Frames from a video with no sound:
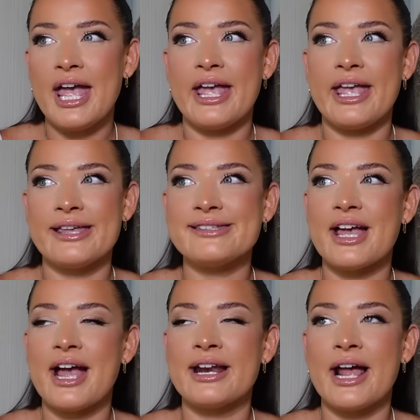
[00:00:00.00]
it is
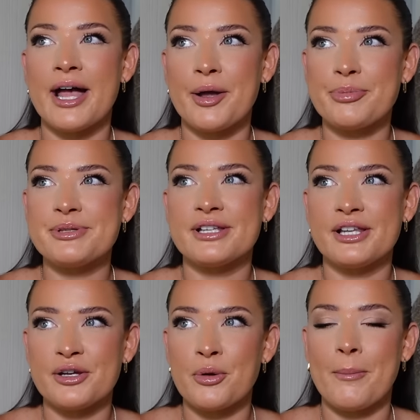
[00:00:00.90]
an
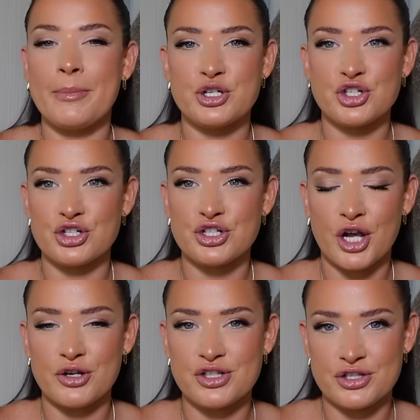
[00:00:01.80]
absolute mission to
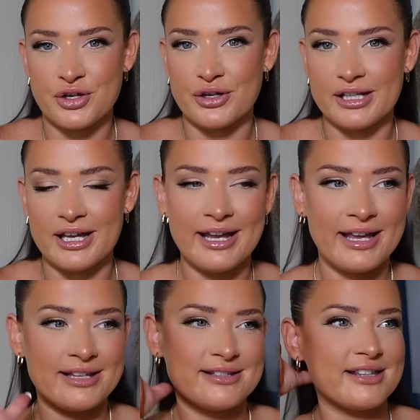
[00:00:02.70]
go to the toilet.
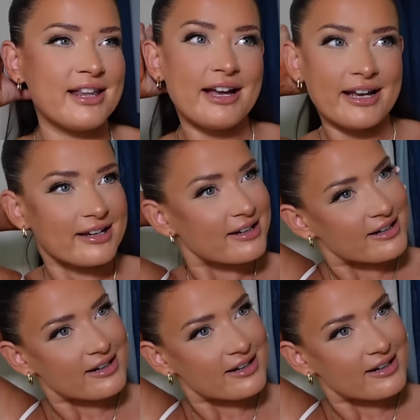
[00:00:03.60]
It is like